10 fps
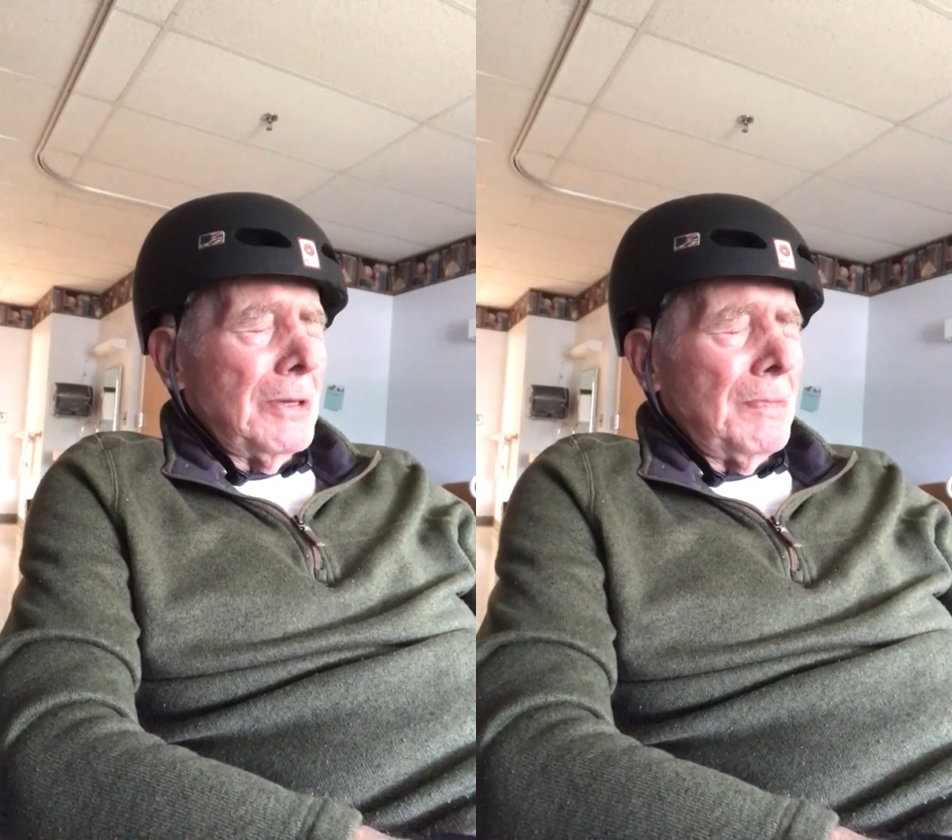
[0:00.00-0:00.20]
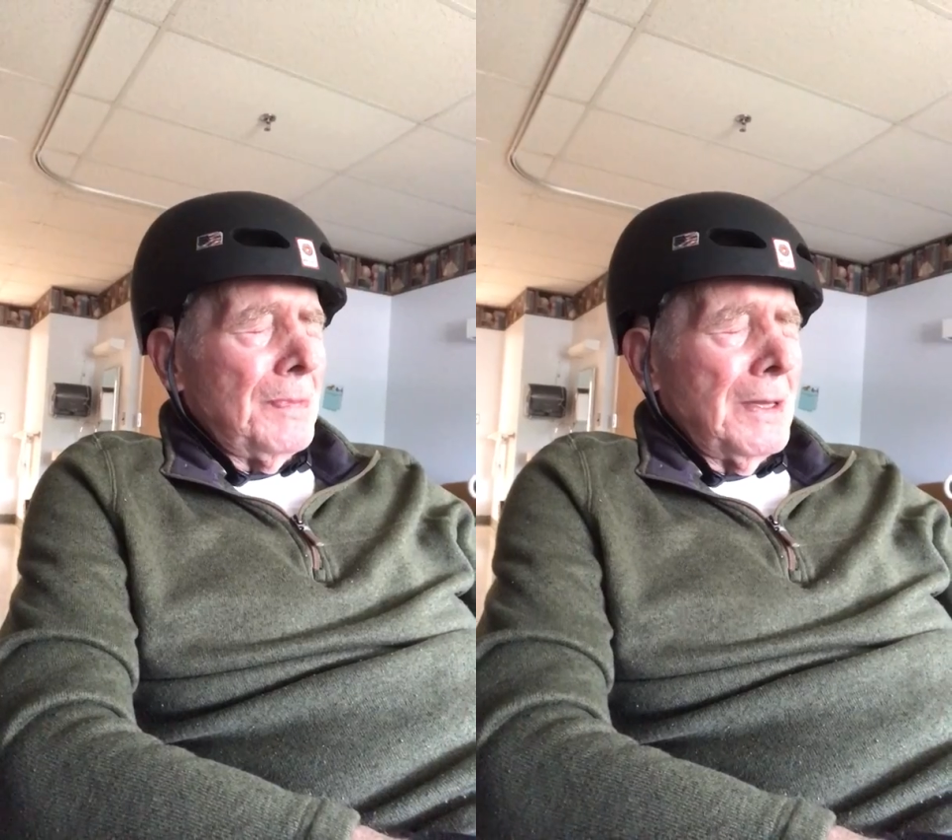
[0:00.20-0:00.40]

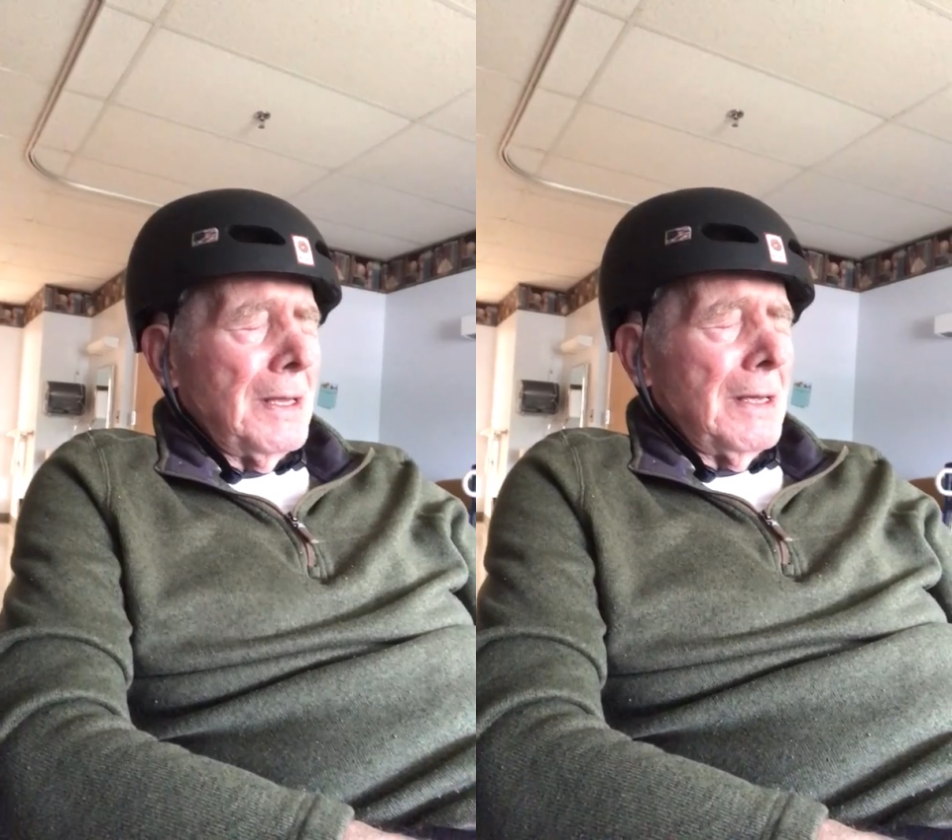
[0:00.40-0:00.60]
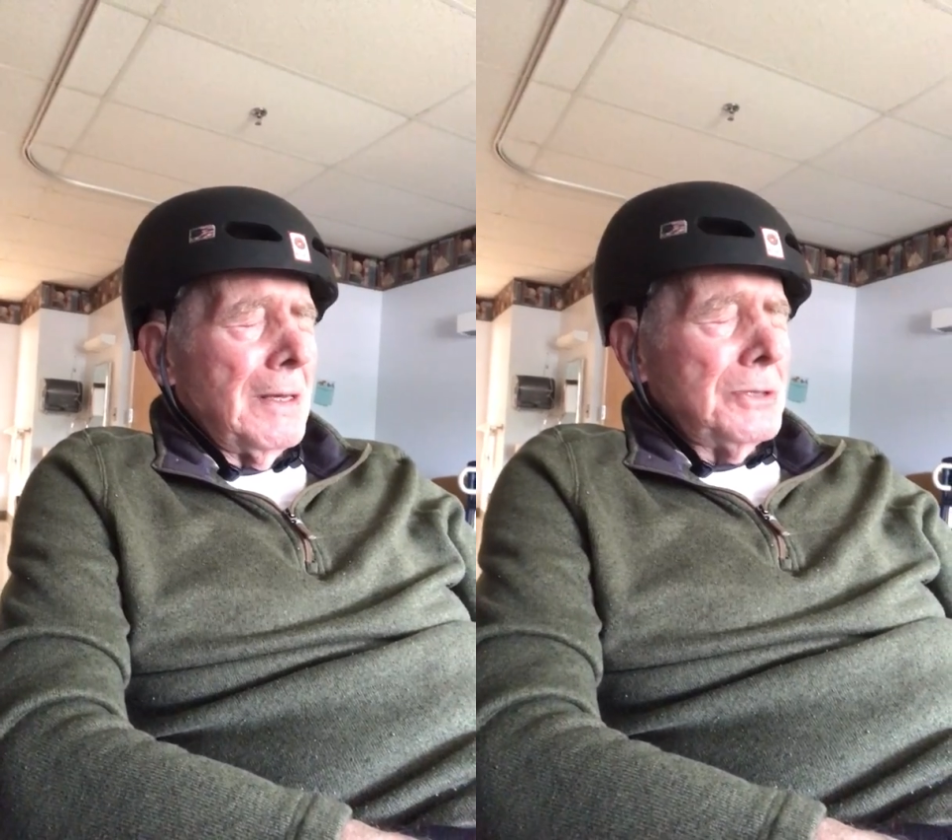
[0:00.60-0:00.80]
but
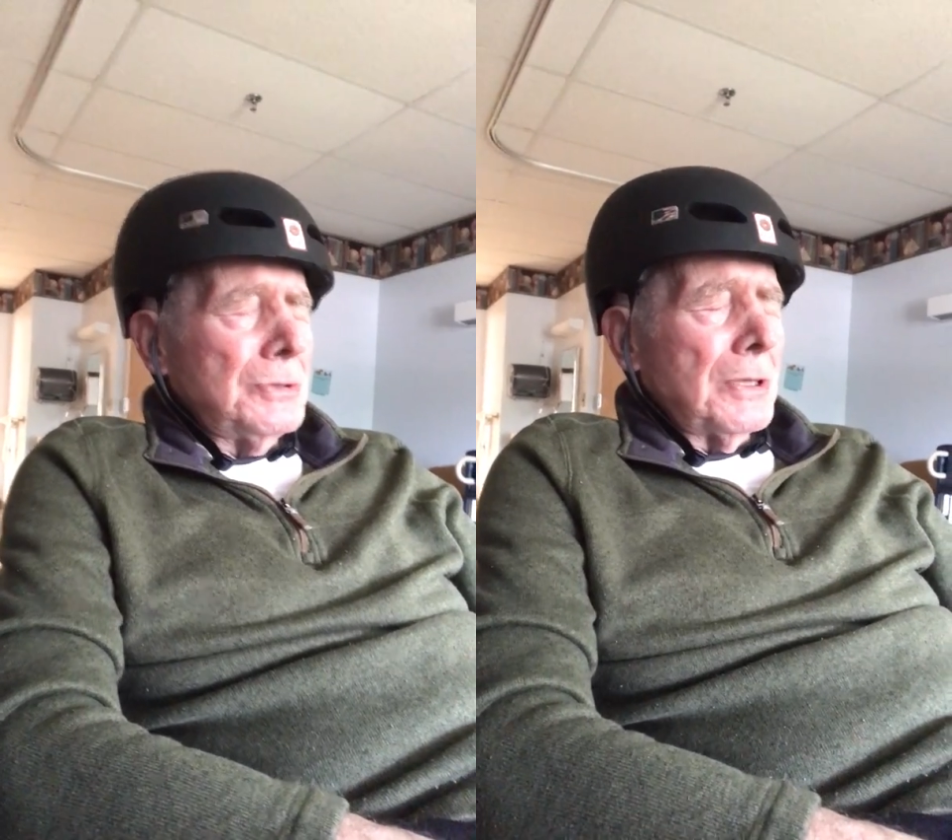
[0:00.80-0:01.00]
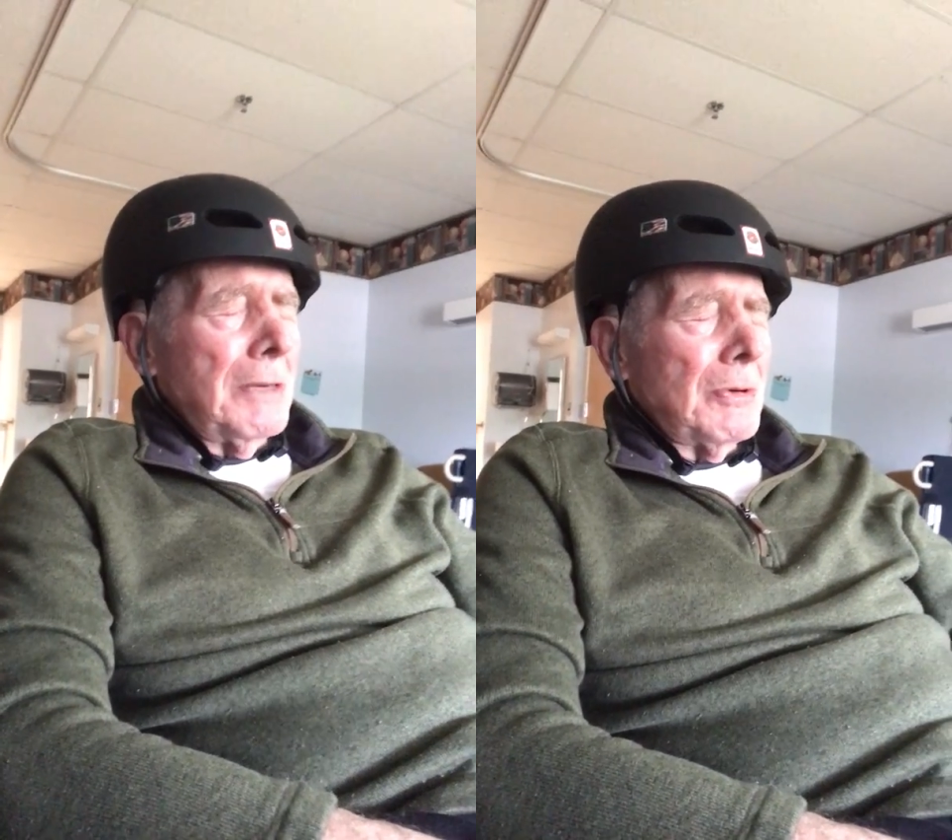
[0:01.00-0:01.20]

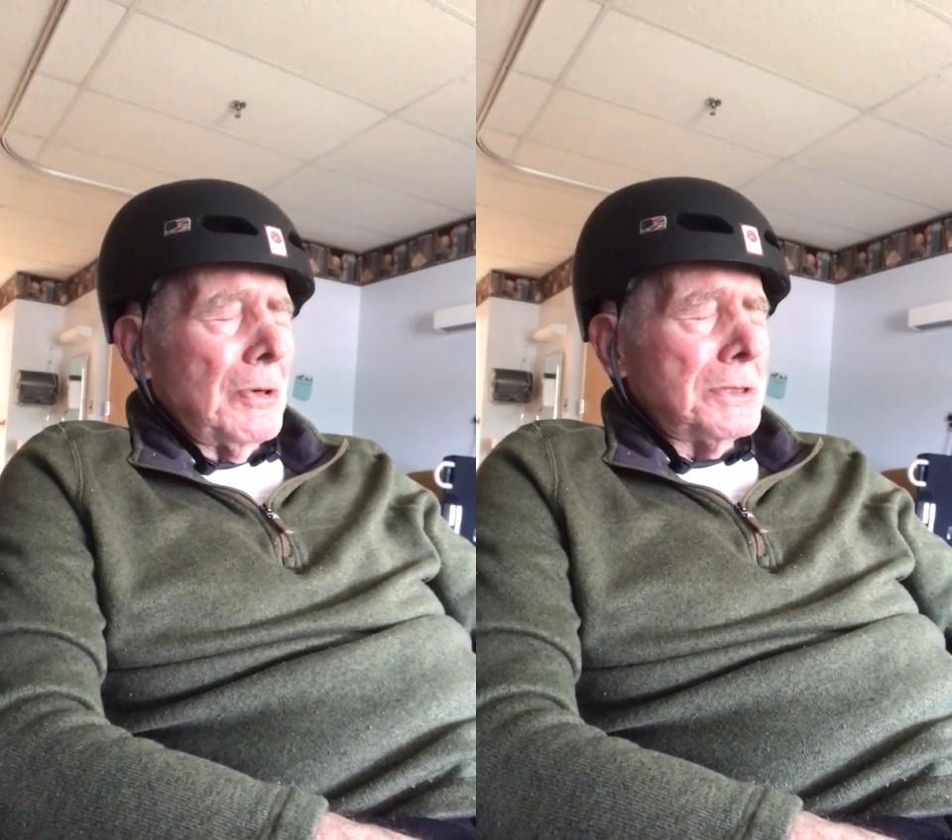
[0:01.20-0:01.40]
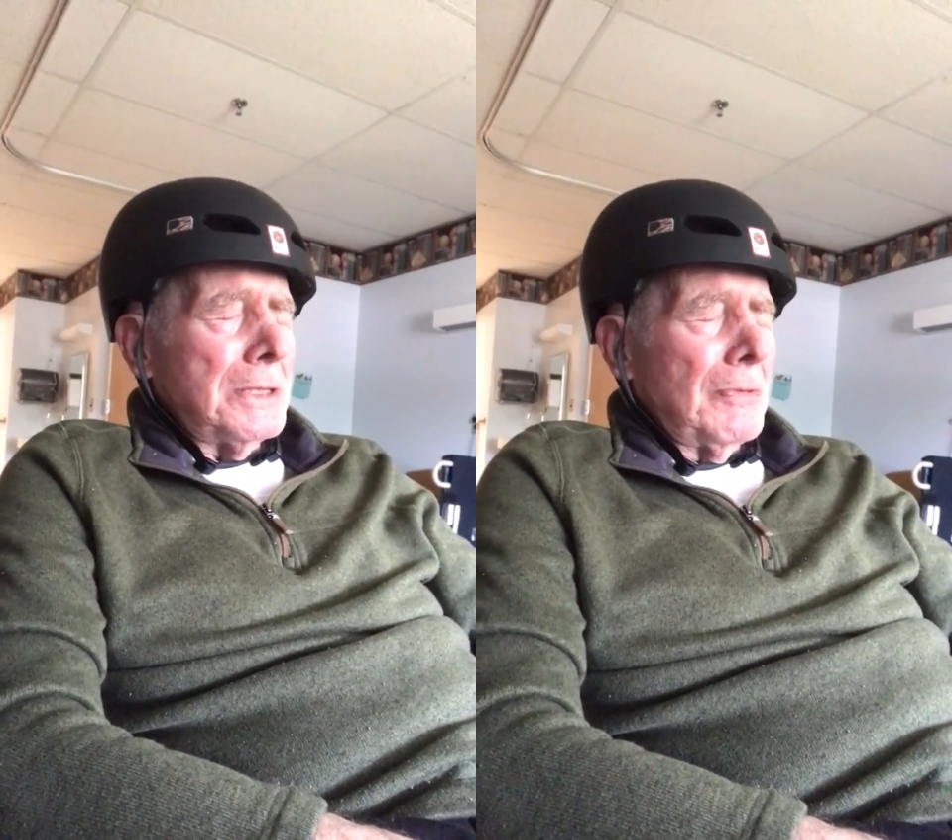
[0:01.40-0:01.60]
sure came
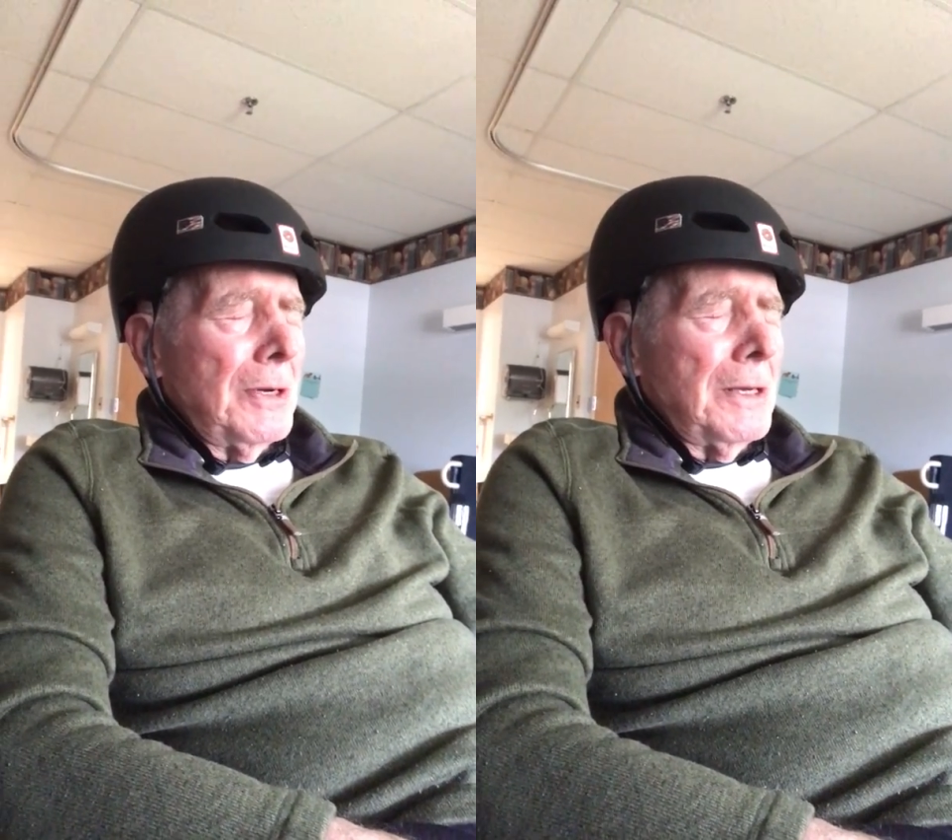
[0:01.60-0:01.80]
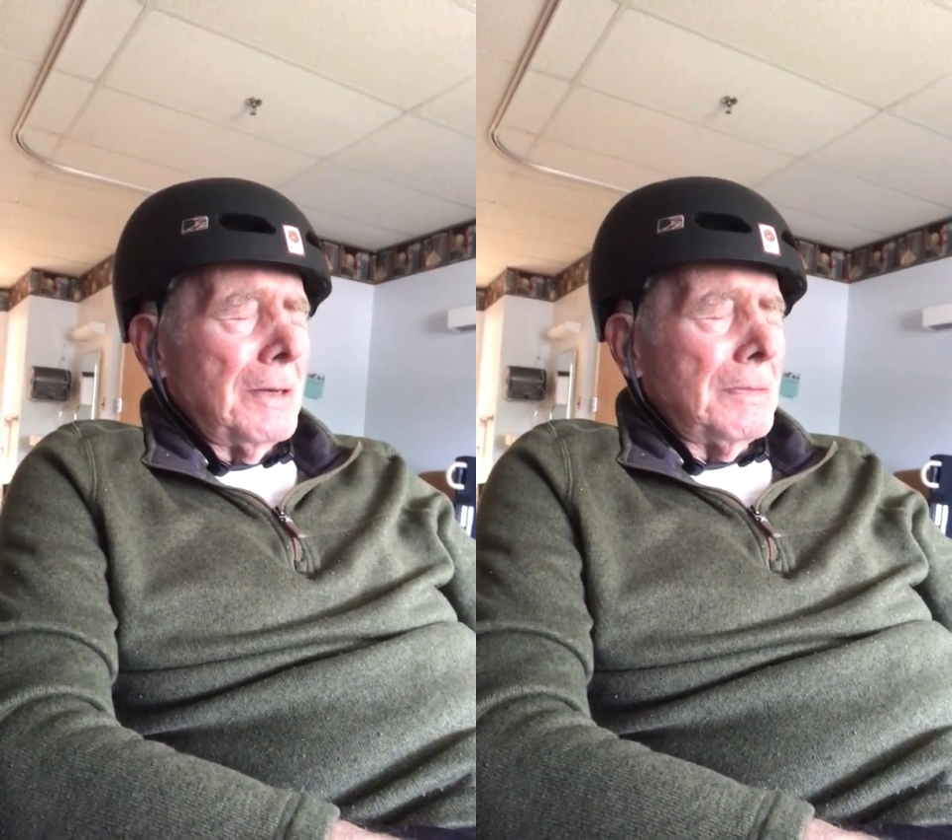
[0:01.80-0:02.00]
across that
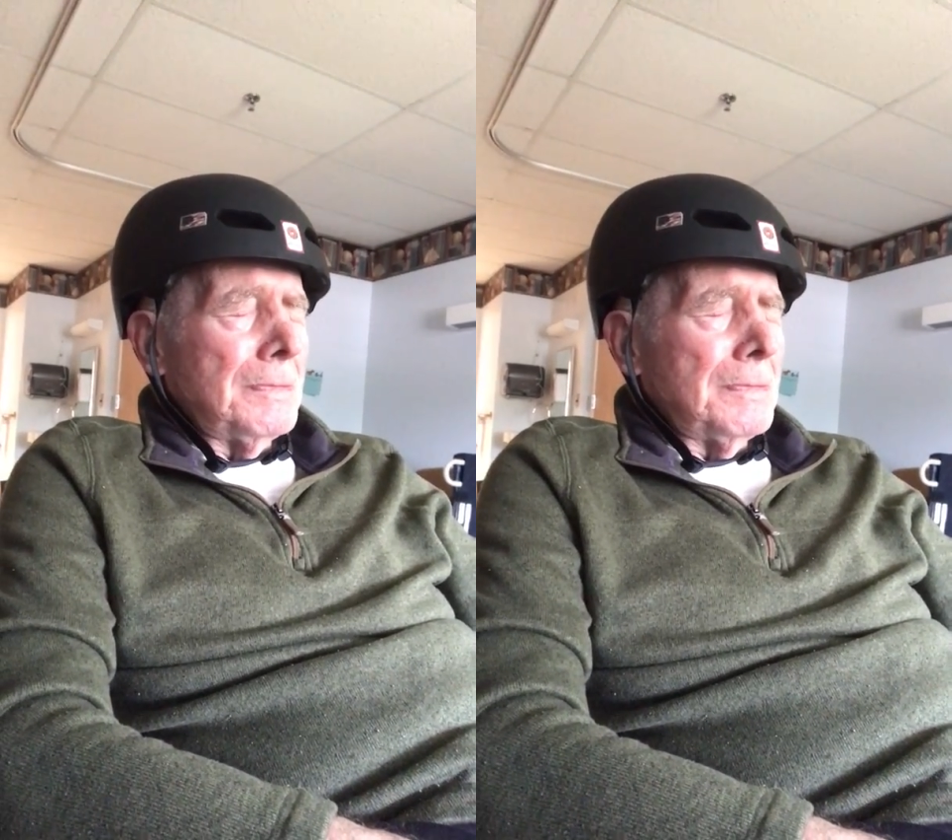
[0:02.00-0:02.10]
way.